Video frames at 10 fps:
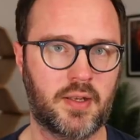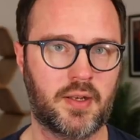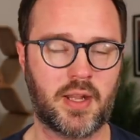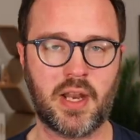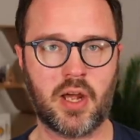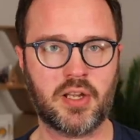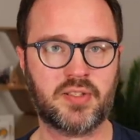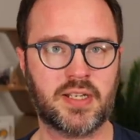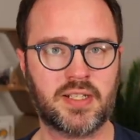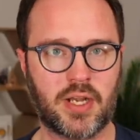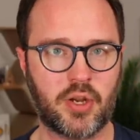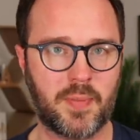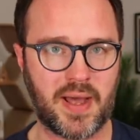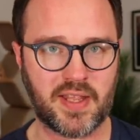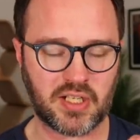Now, the last thing to tell you
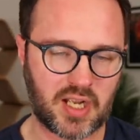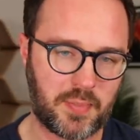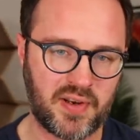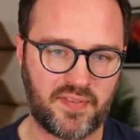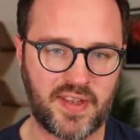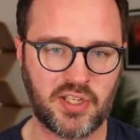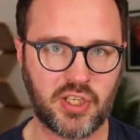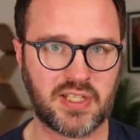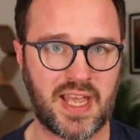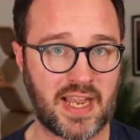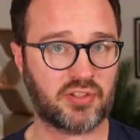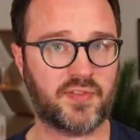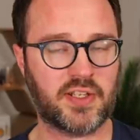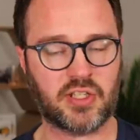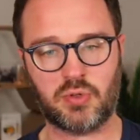about, there's a couple of features, extra
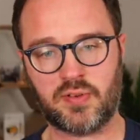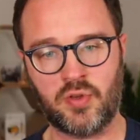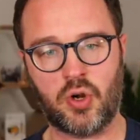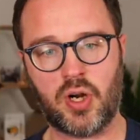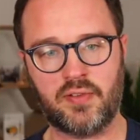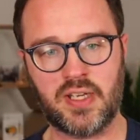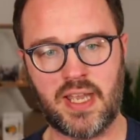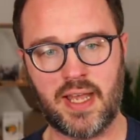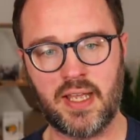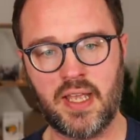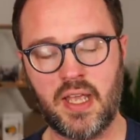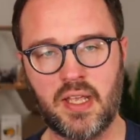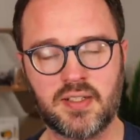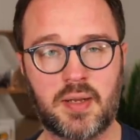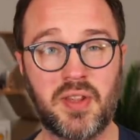features, which I've not covered here.
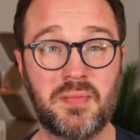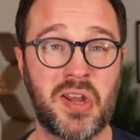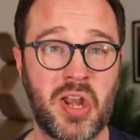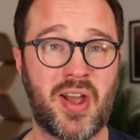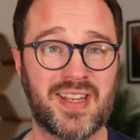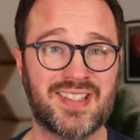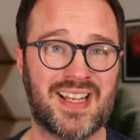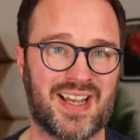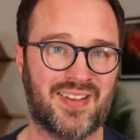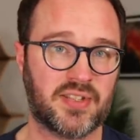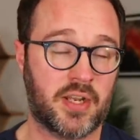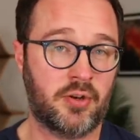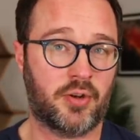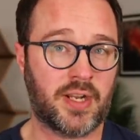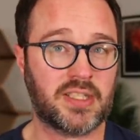Some of them are nice to have. They're
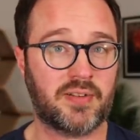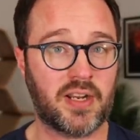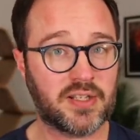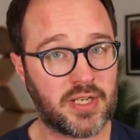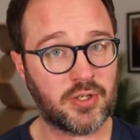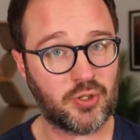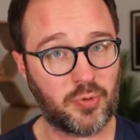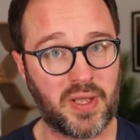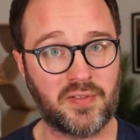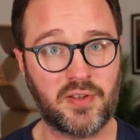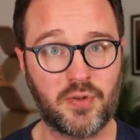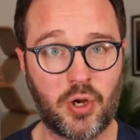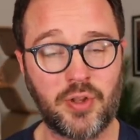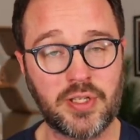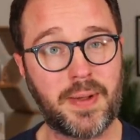not necessarily essential, but if you've
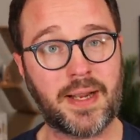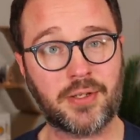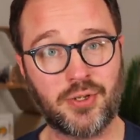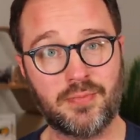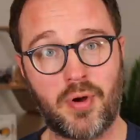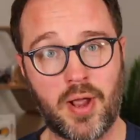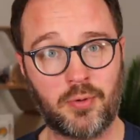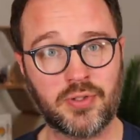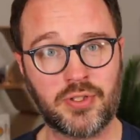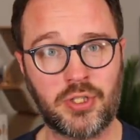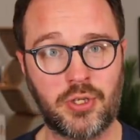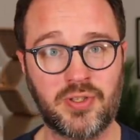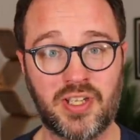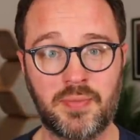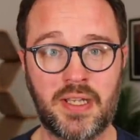got these banks, you might want to use
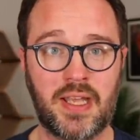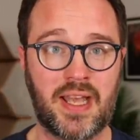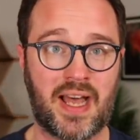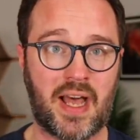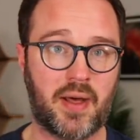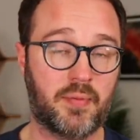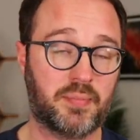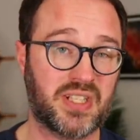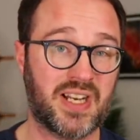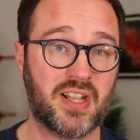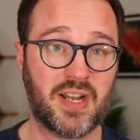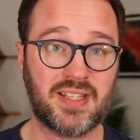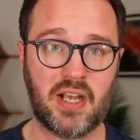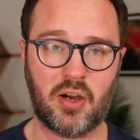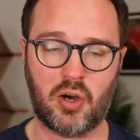them. Uh, particularly the
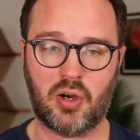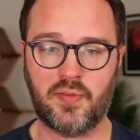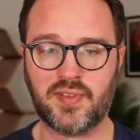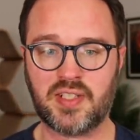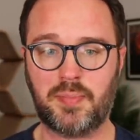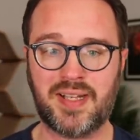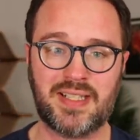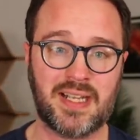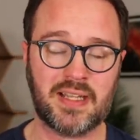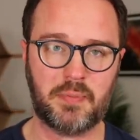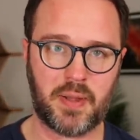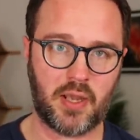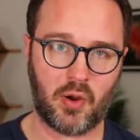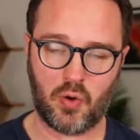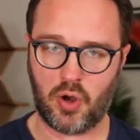idea of splitting the
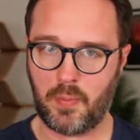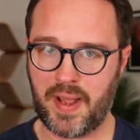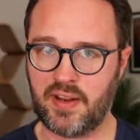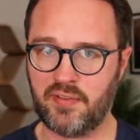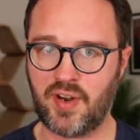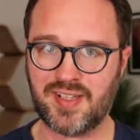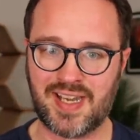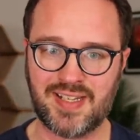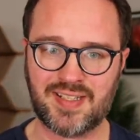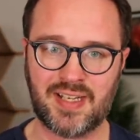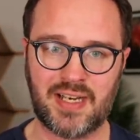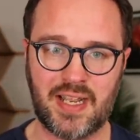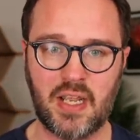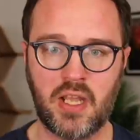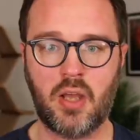bill or paying friends
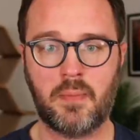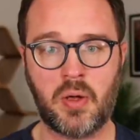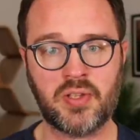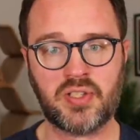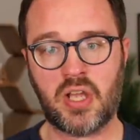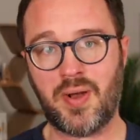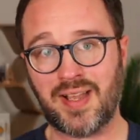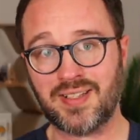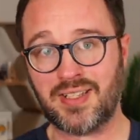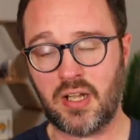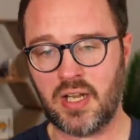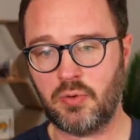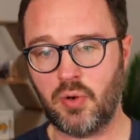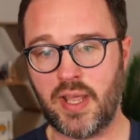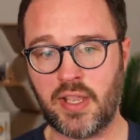instantly. Monzo and Starling
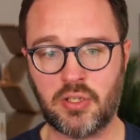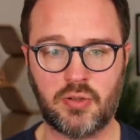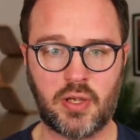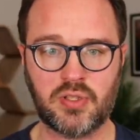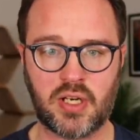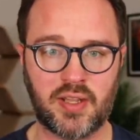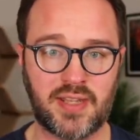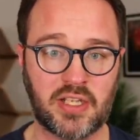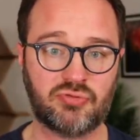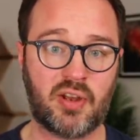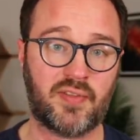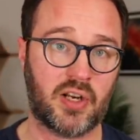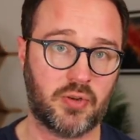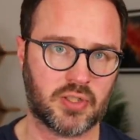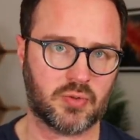will let you do those kind of things.
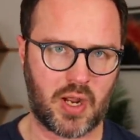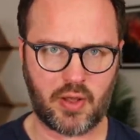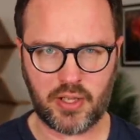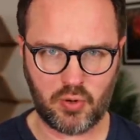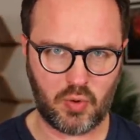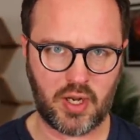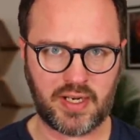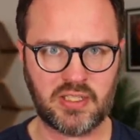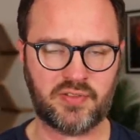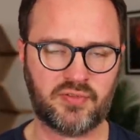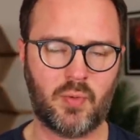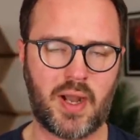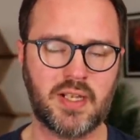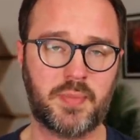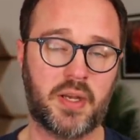Revolut as well. They all work in different
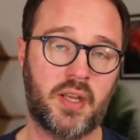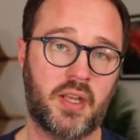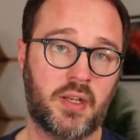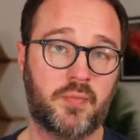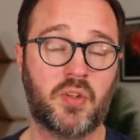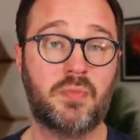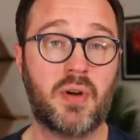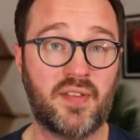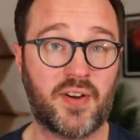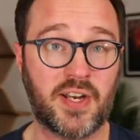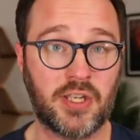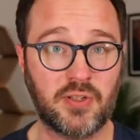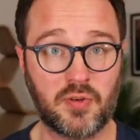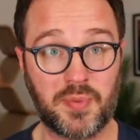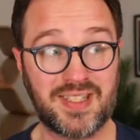ways, but you might find it
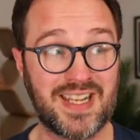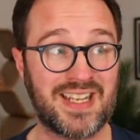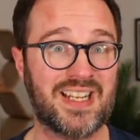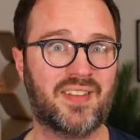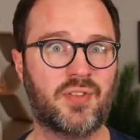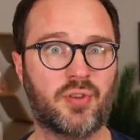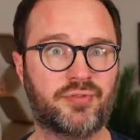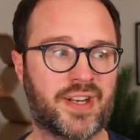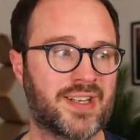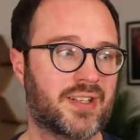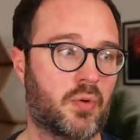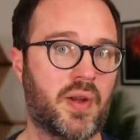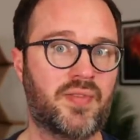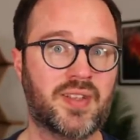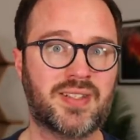useful, particularly if your friends are
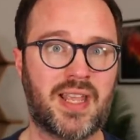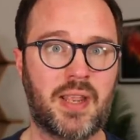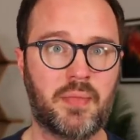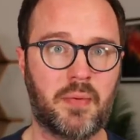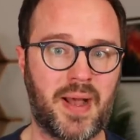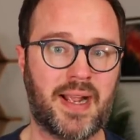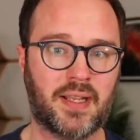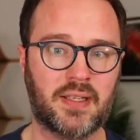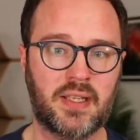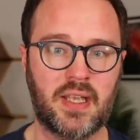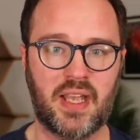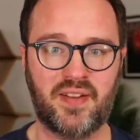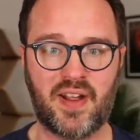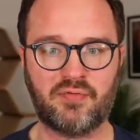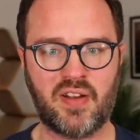with the same bank. In
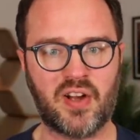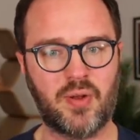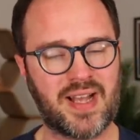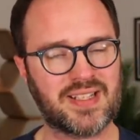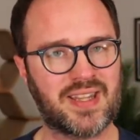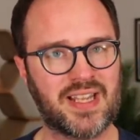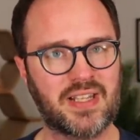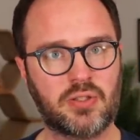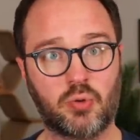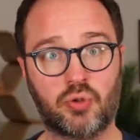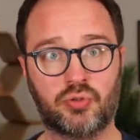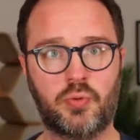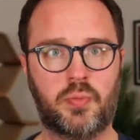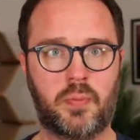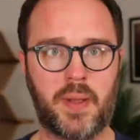fact, Revolut has a thing that's called
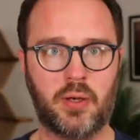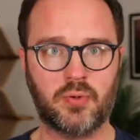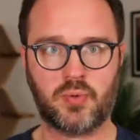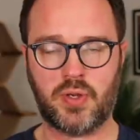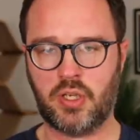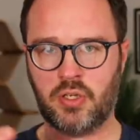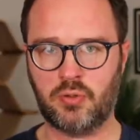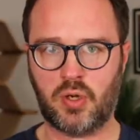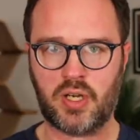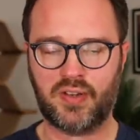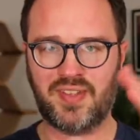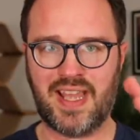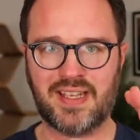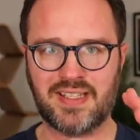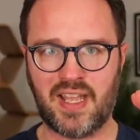group bills where you can all kind of
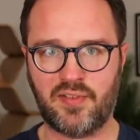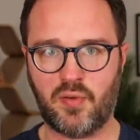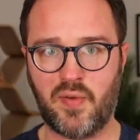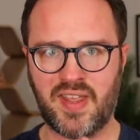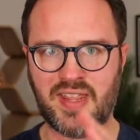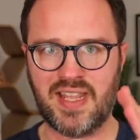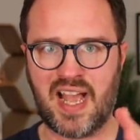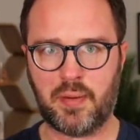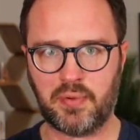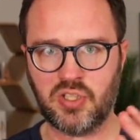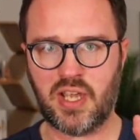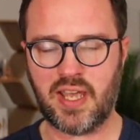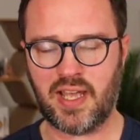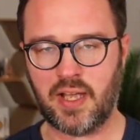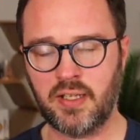get together within the app and share that.